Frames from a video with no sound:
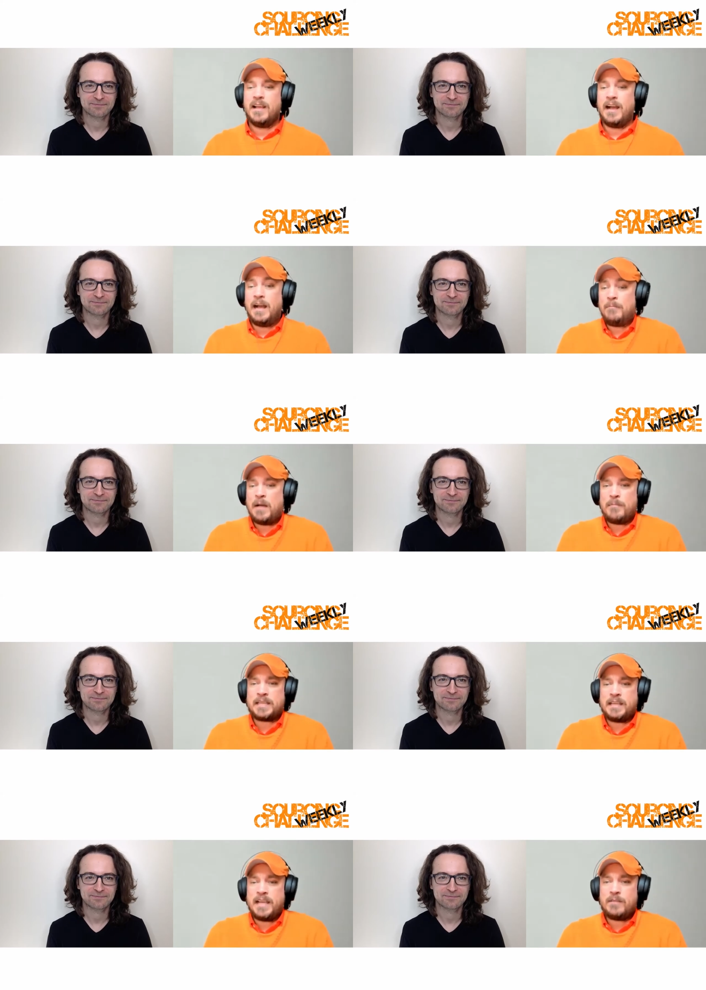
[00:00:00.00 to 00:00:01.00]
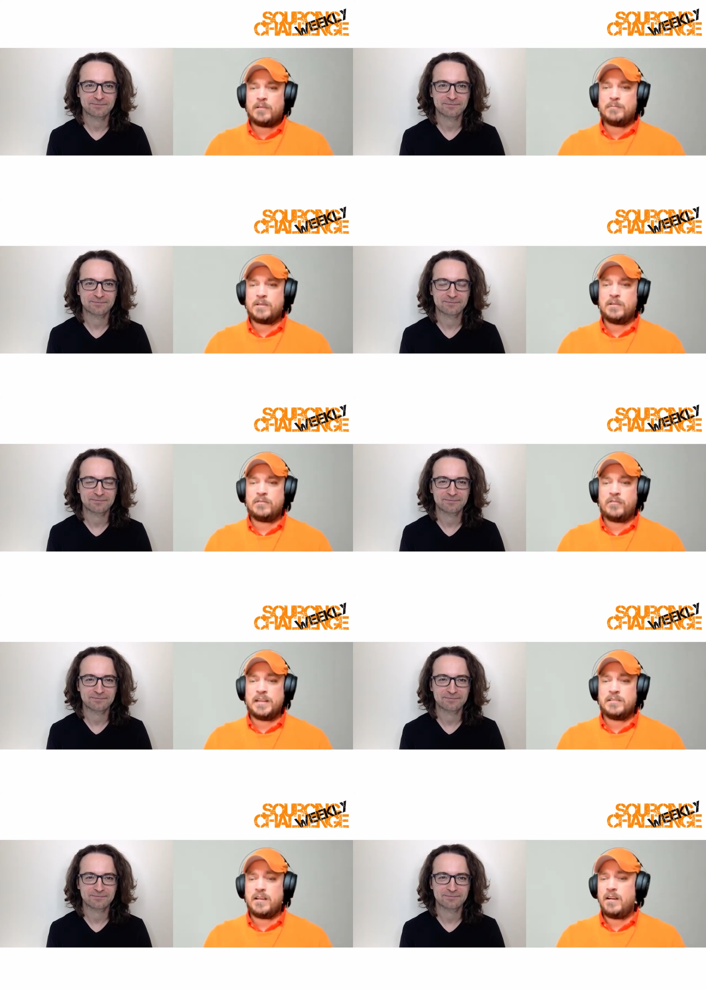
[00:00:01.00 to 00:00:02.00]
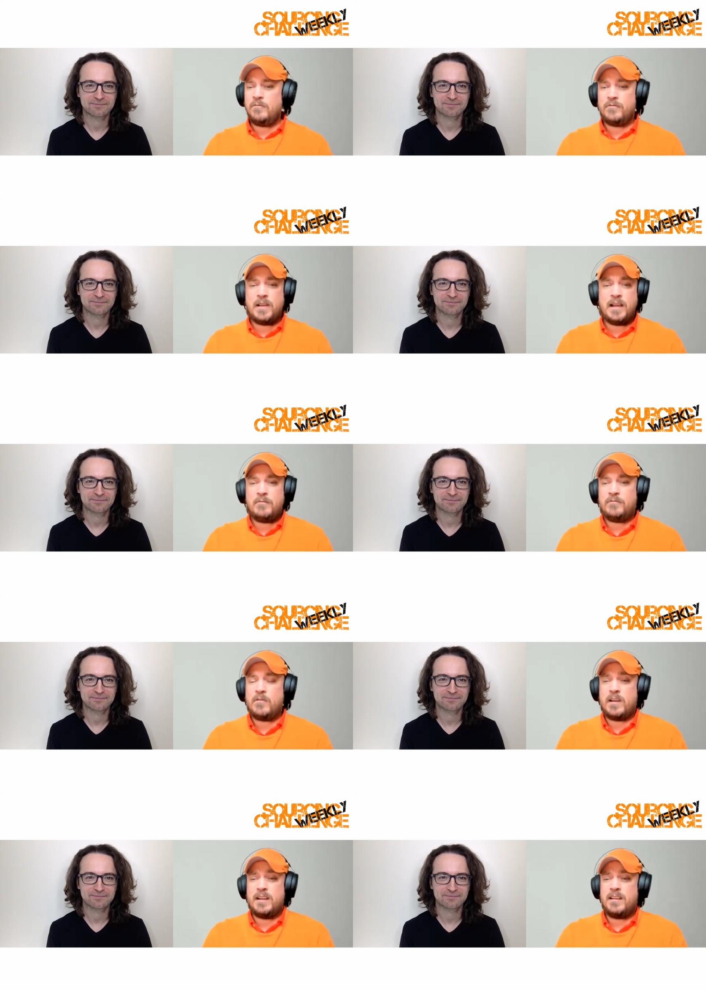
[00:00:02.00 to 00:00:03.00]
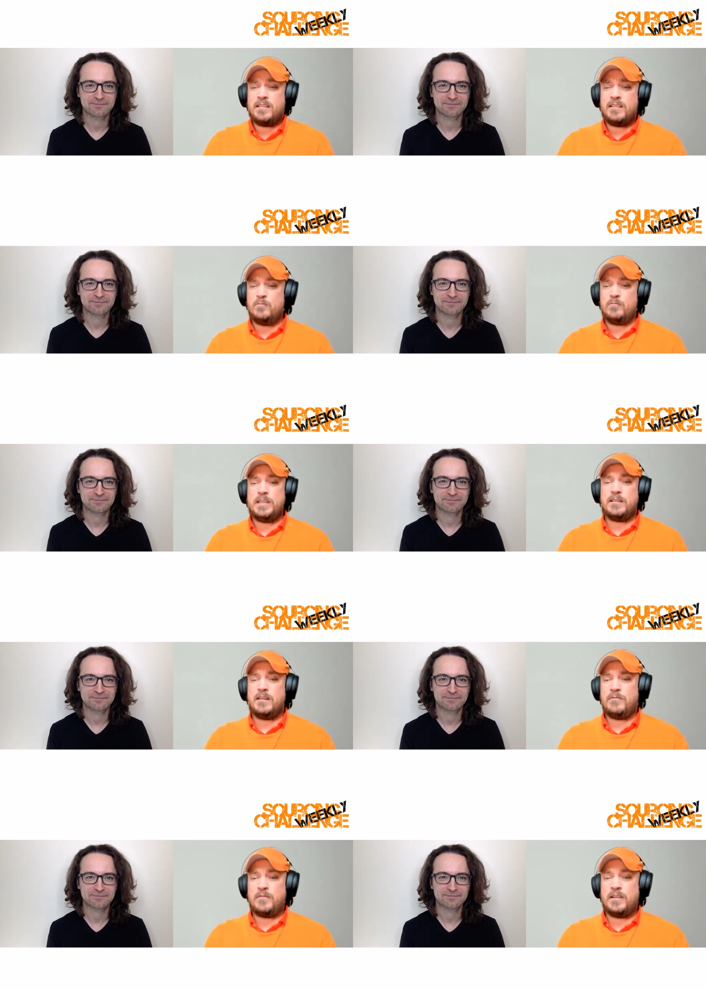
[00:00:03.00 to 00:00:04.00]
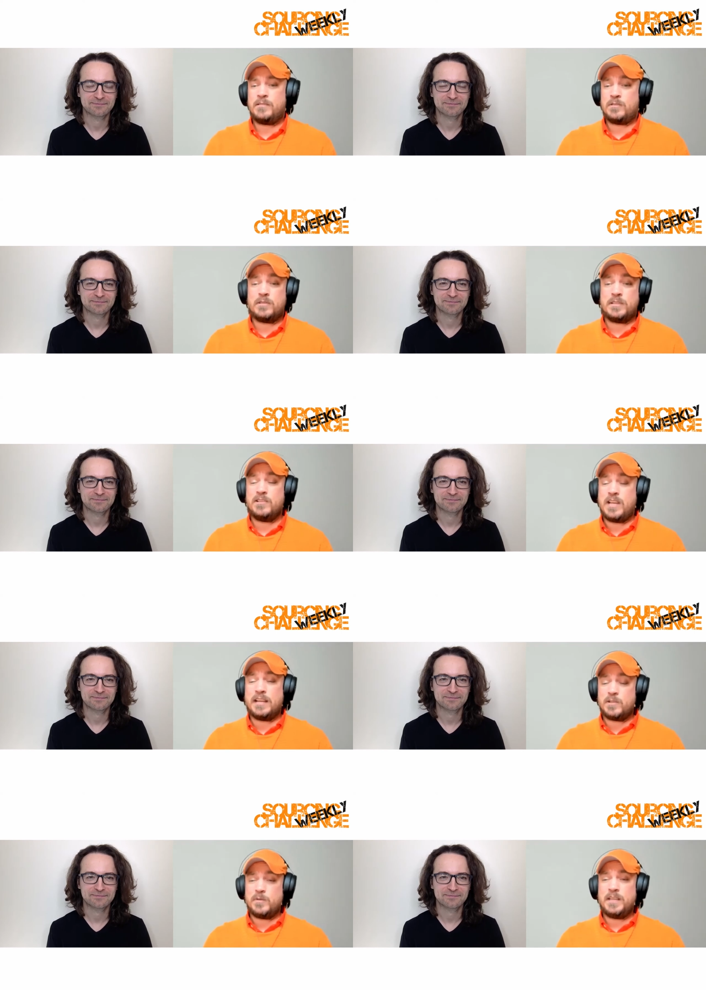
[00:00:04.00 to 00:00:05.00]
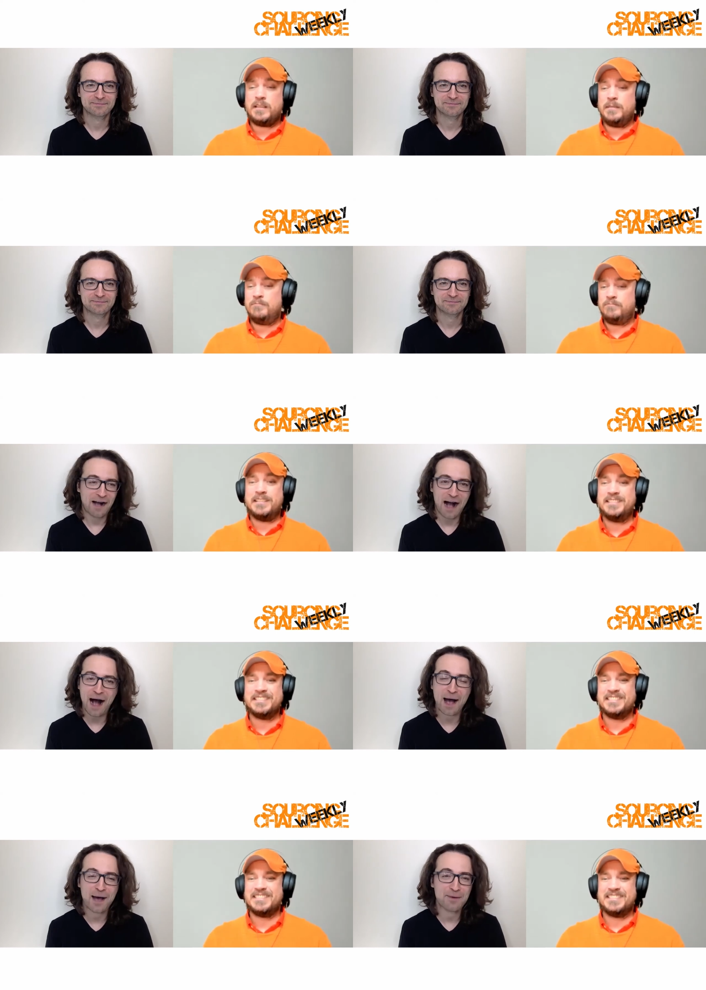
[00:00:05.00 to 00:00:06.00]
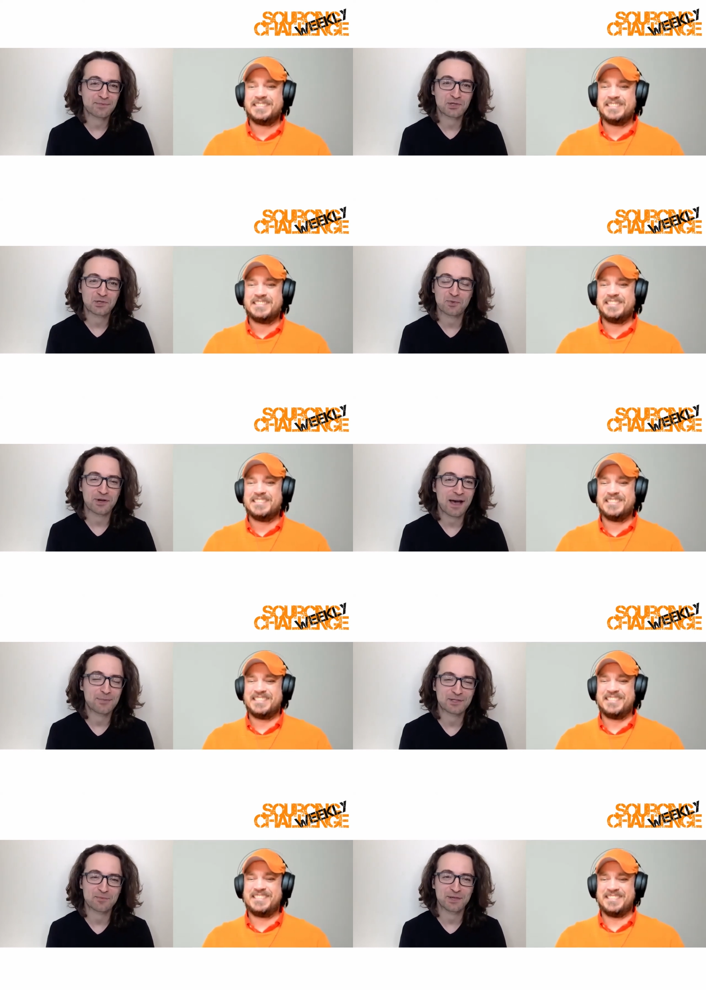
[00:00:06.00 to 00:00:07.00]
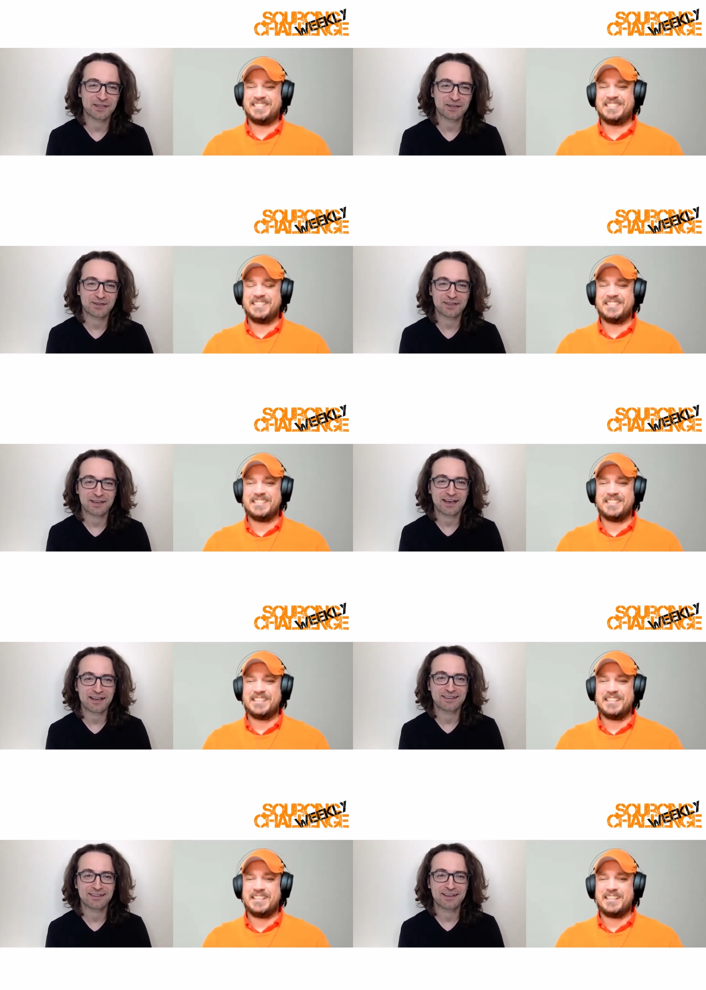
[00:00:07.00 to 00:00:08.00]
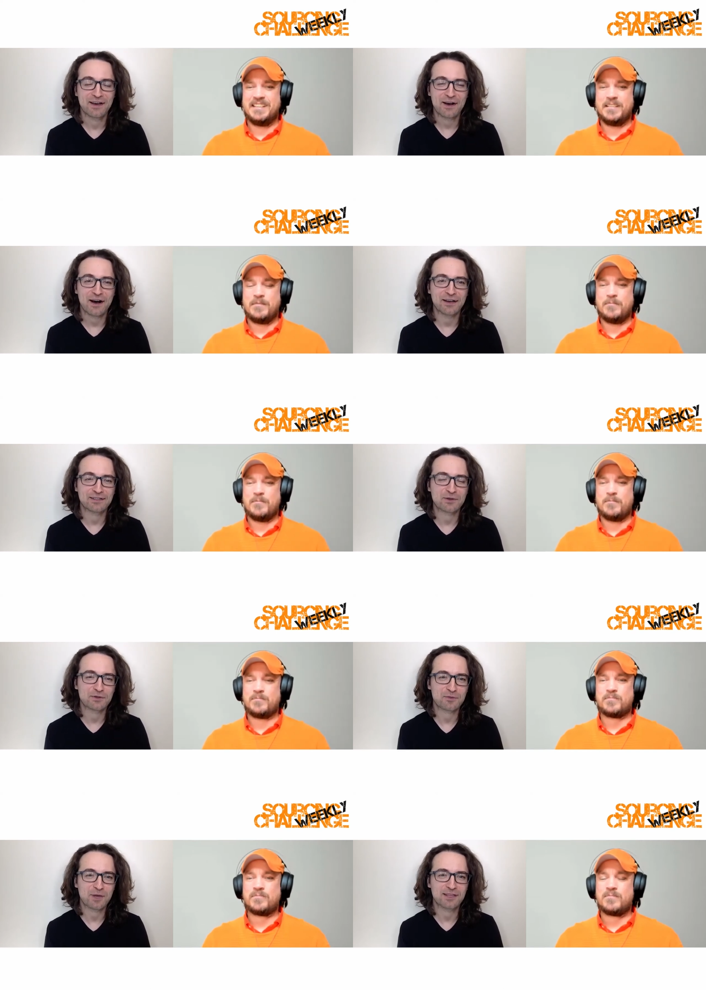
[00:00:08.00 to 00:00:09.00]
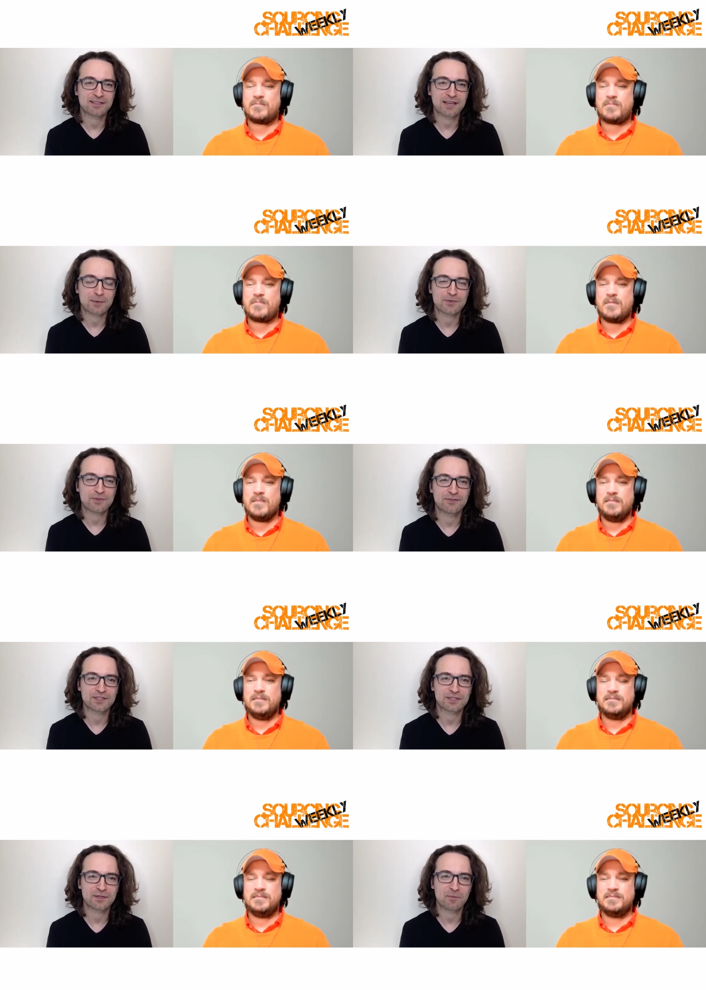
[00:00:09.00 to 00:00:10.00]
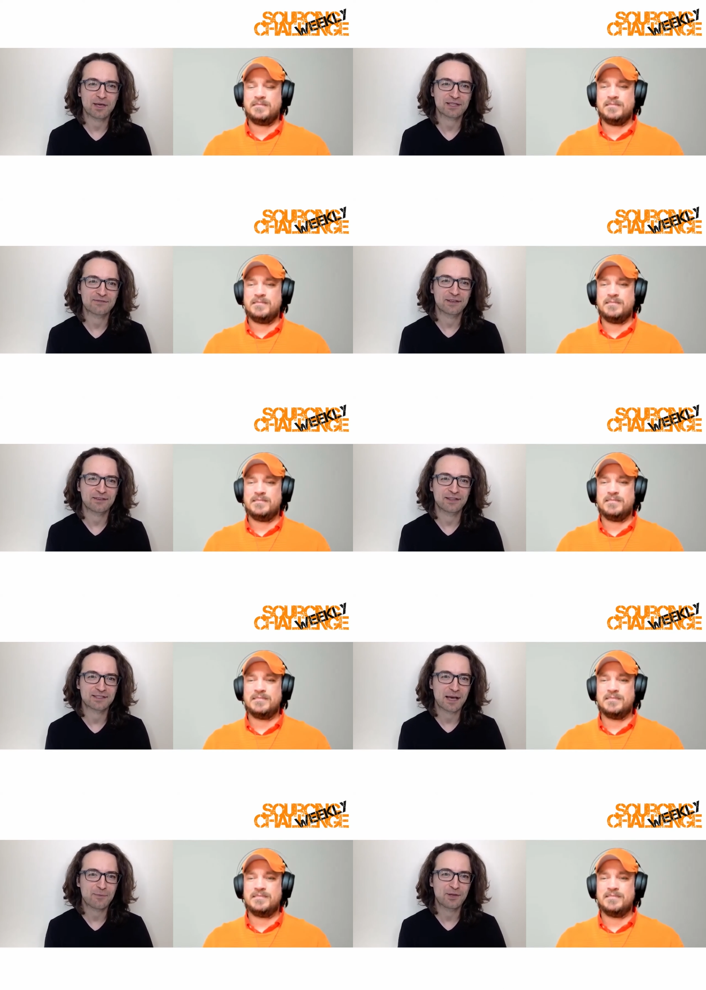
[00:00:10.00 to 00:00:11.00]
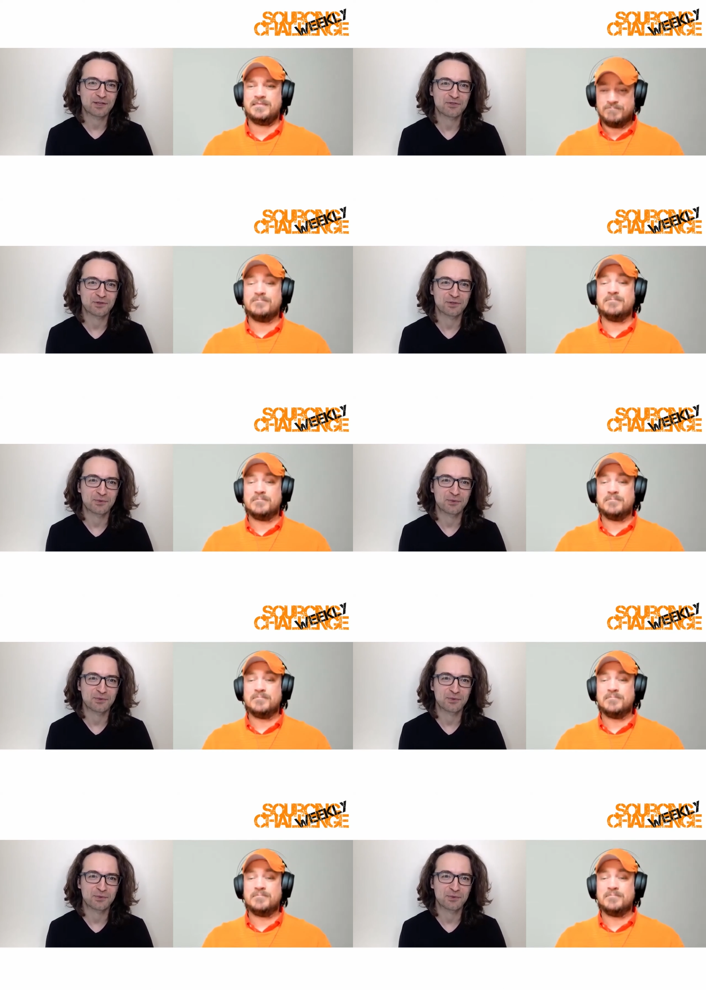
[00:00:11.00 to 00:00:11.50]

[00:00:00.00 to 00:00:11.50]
Speaker 1: Uh, I'm back again with my good friend Dov uh, for another week of uh, Sourcing Challenge Weekly.
Speaker 2: I'm super happy to be here, and I told you many times that this is the best thing that is happening during the